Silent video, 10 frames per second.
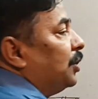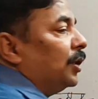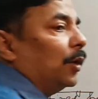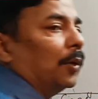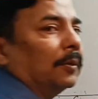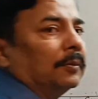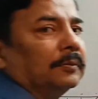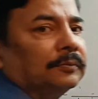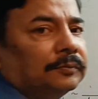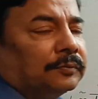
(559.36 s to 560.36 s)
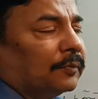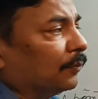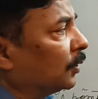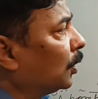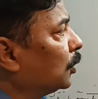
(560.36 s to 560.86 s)
0.
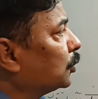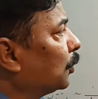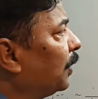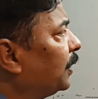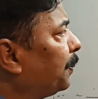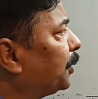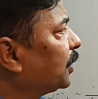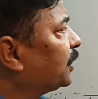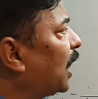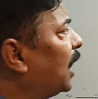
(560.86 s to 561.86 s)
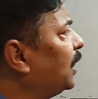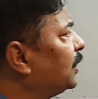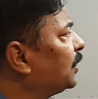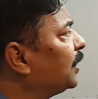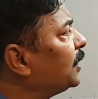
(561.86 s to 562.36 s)
So when the projectile
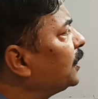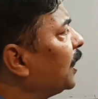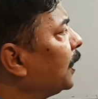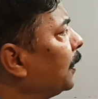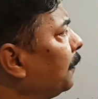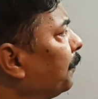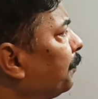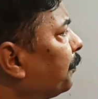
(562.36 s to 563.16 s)
is reaching